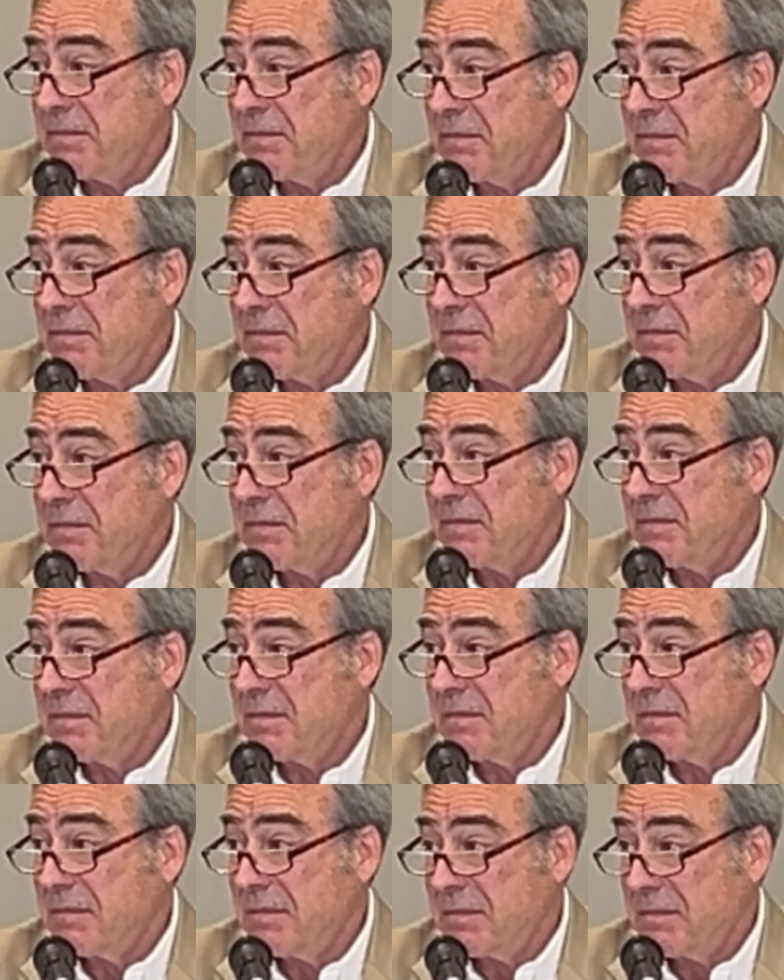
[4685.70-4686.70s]
Enbridge
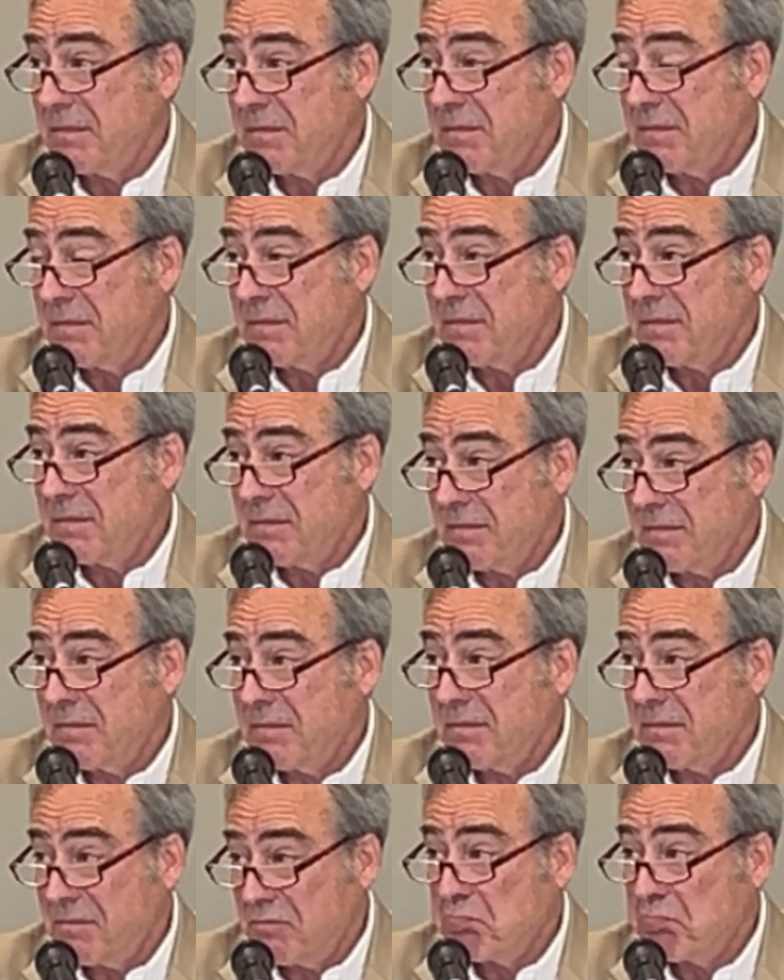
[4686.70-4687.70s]
developed those site-specific
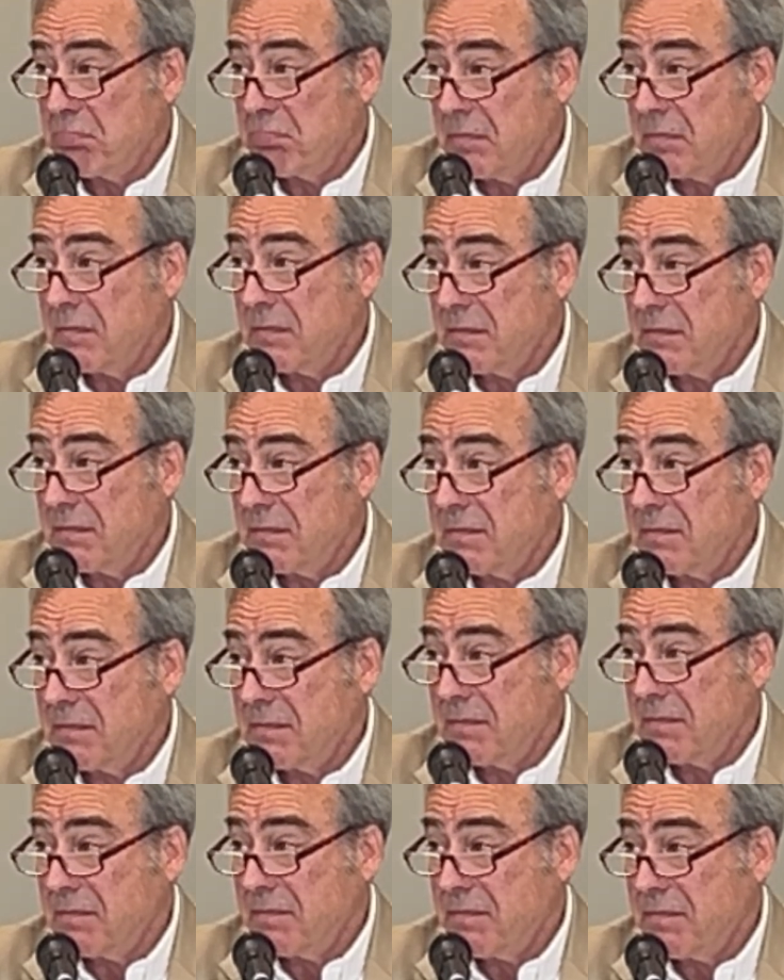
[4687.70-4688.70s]
plans we looked at earlier
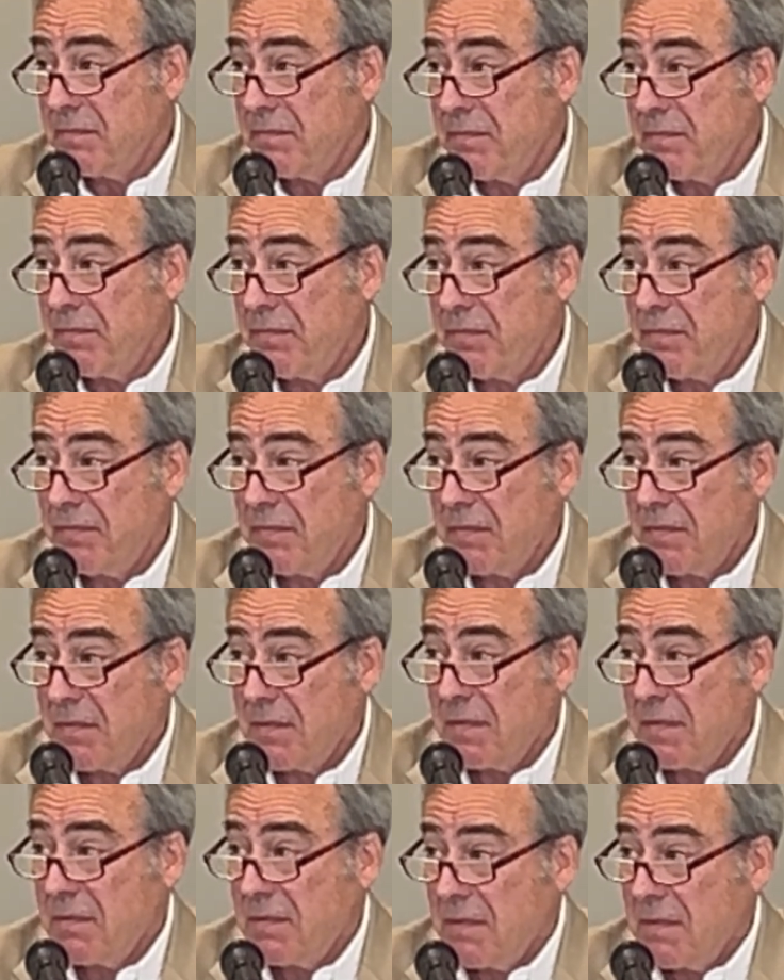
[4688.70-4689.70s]
for each HDD,
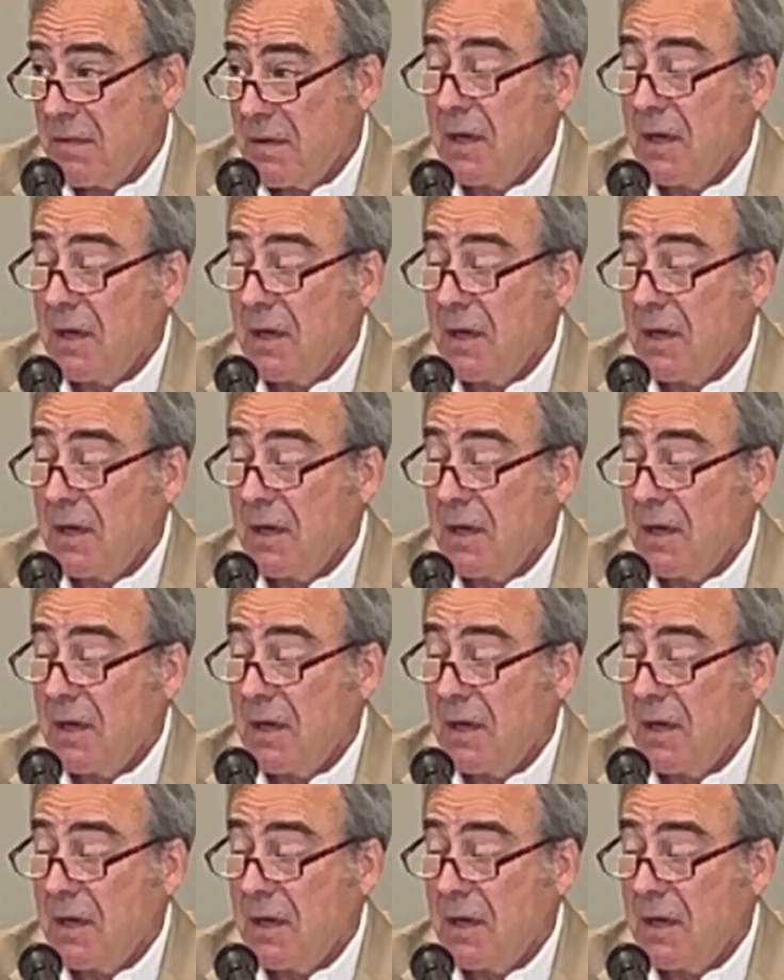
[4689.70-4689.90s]
correct?